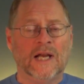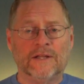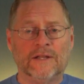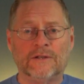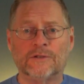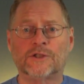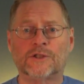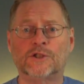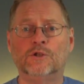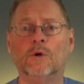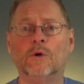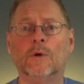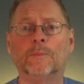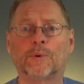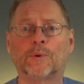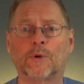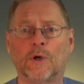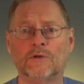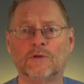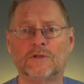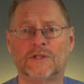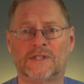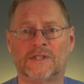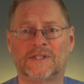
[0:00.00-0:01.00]
And there's two
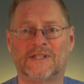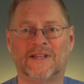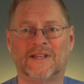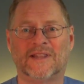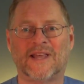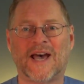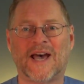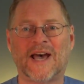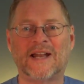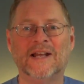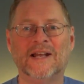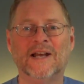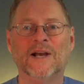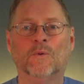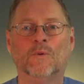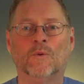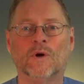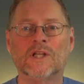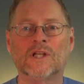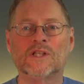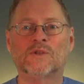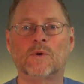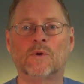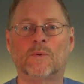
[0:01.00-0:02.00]
approaches to that.
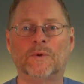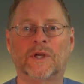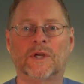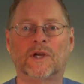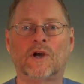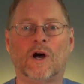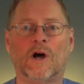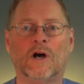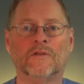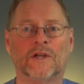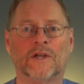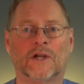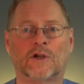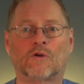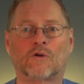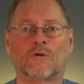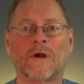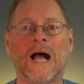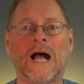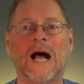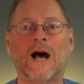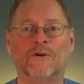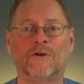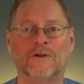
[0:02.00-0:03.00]
One is what we call the
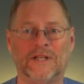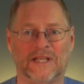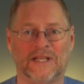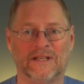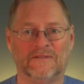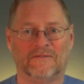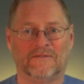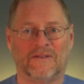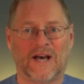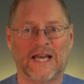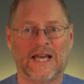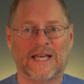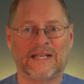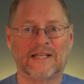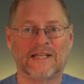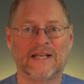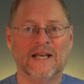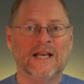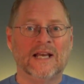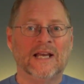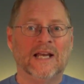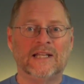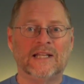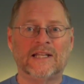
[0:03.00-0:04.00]
crowd invite.
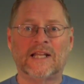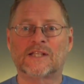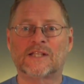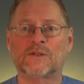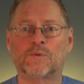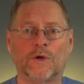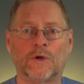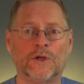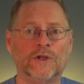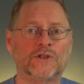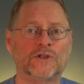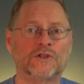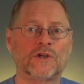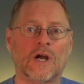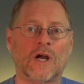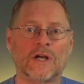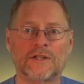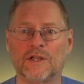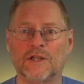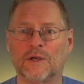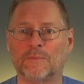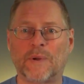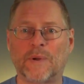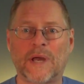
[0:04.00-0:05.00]
And that's where you talk
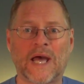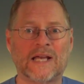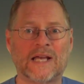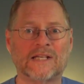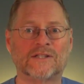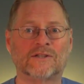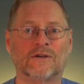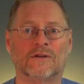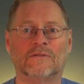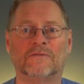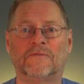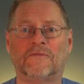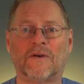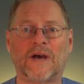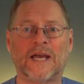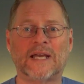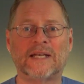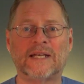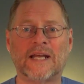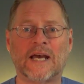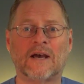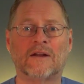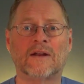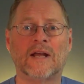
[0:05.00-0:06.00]
to your pastor and
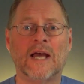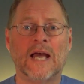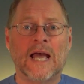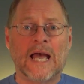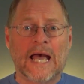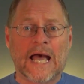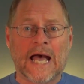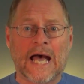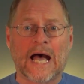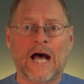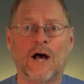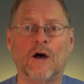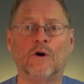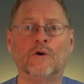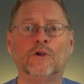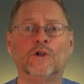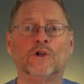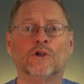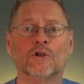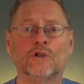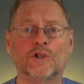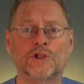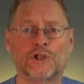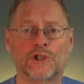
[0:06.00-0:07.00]
find out how
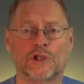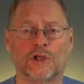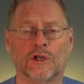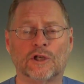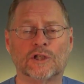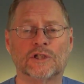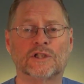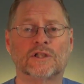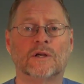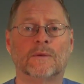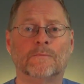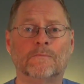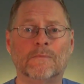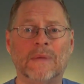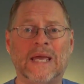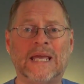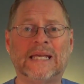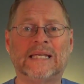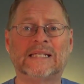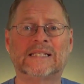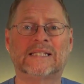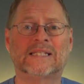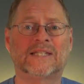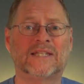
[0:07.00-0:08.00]
your church
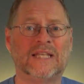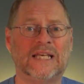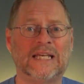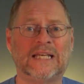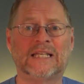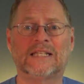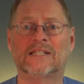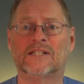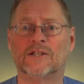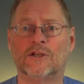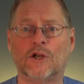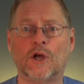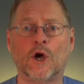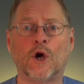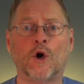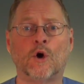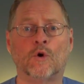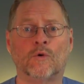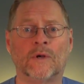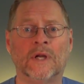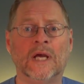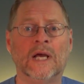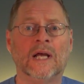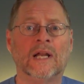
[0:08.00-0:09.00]
makes things
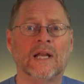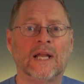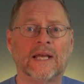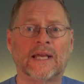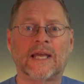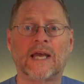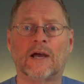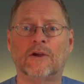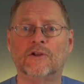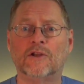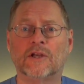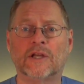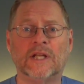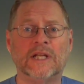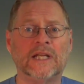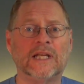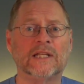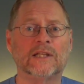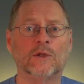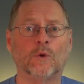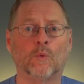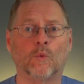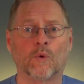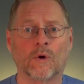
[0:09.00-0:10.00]
known. Like, how are you going to
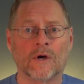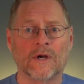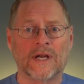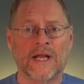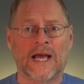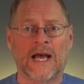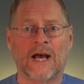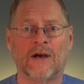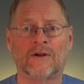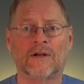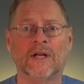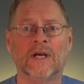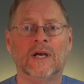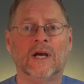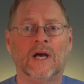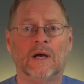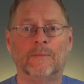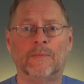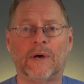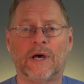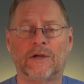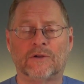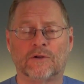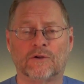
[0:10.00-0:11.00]
get the word out
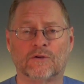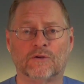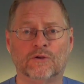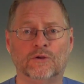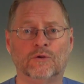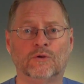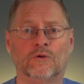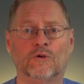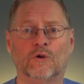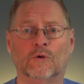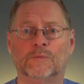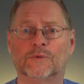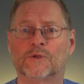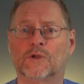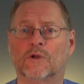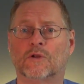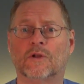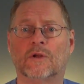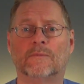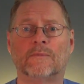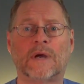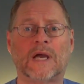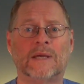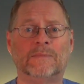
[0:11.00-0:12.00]
about your new group? So
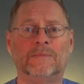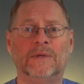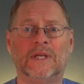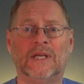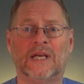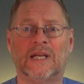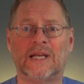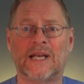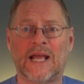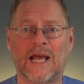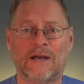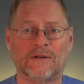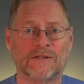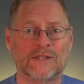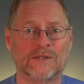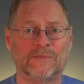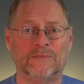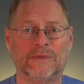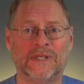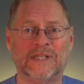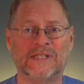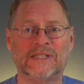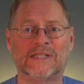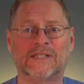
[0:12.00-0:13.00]
there might be
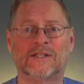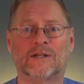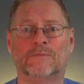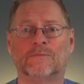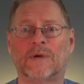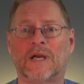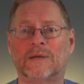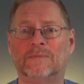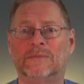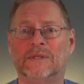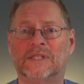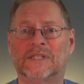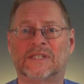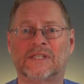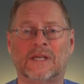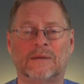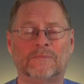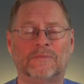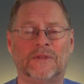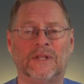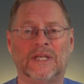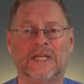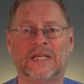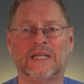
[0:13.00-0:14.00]
announcements. There might be
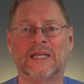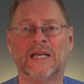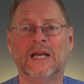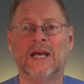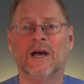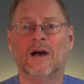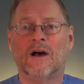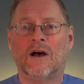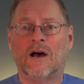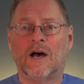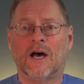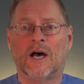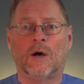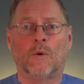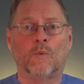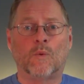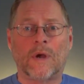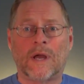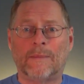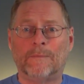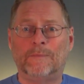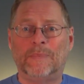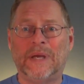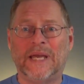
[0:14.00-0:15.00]
something, uh, a
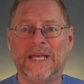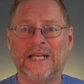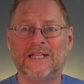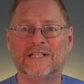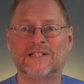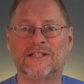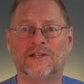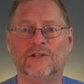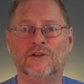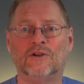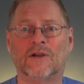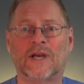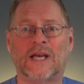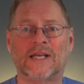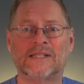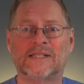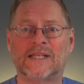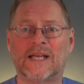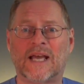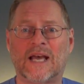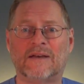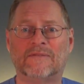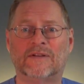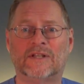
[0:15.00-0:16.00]
web page that you guys
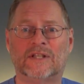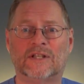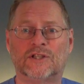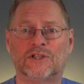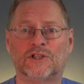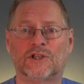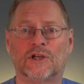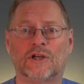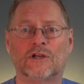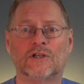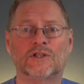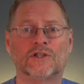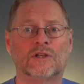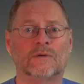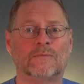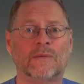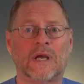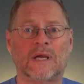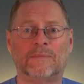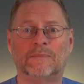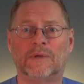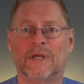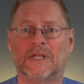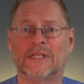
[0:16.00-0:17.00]
have at the church. There
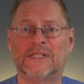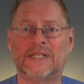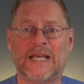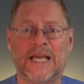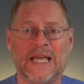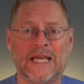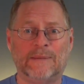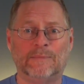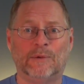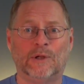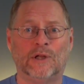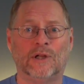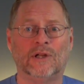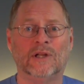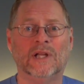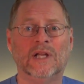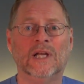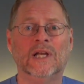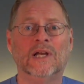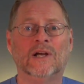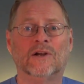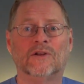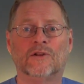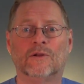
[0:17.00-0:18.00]
might be a table.
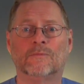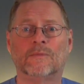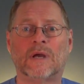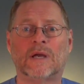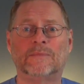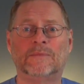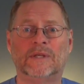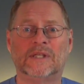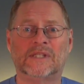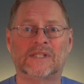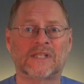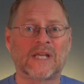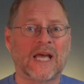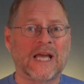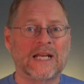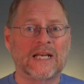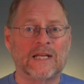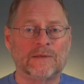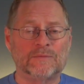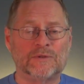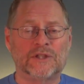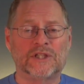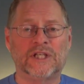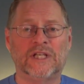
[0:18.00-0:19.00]
Or there might be
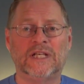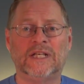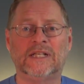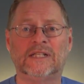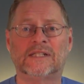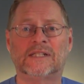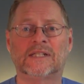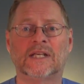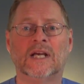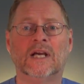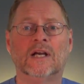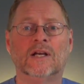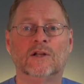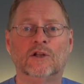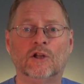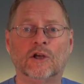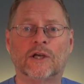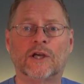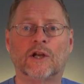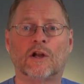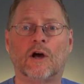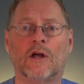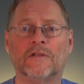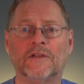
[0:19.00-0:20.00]
sign-up sheets.
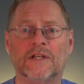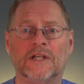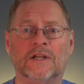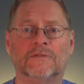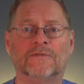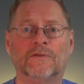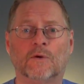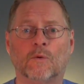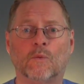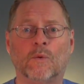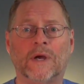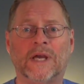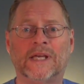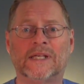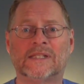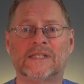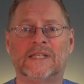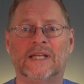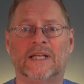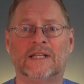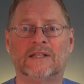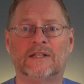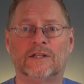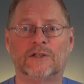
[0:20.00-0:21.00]
Look at all the different ways
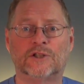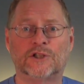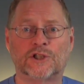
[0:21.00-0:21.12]
that the